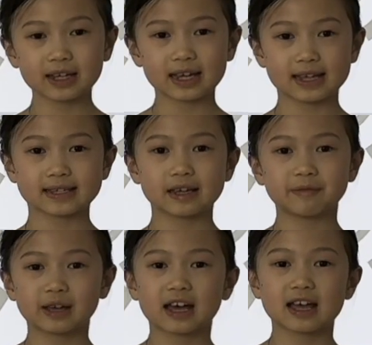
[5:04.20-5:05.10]
really
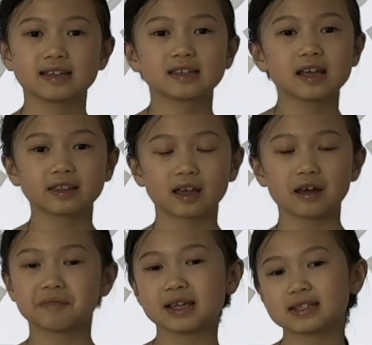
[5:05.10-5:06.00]
easy because
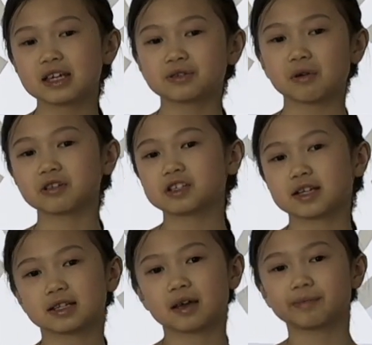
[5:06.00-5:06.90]
the message will
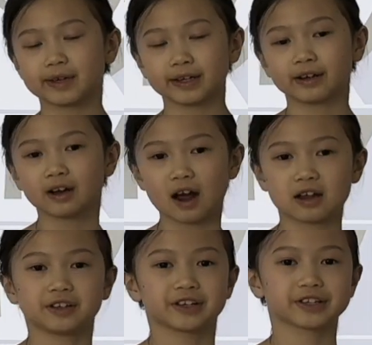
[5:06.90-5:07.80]
just appear
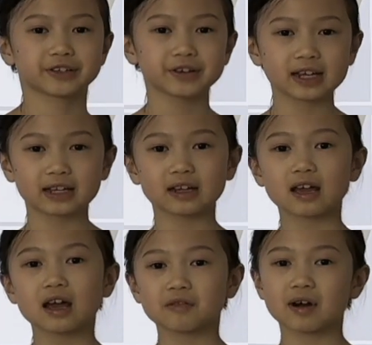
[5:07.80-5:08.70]
on your screen
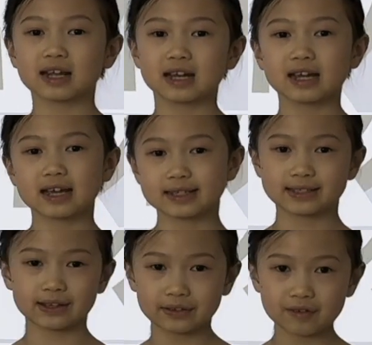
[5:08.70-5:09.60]
when it
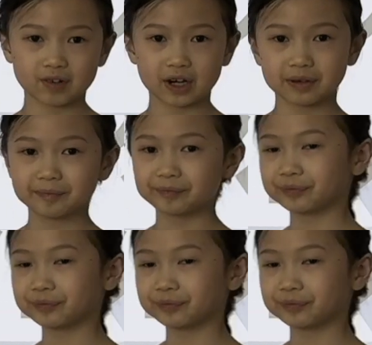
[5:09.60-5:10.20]
is delivered.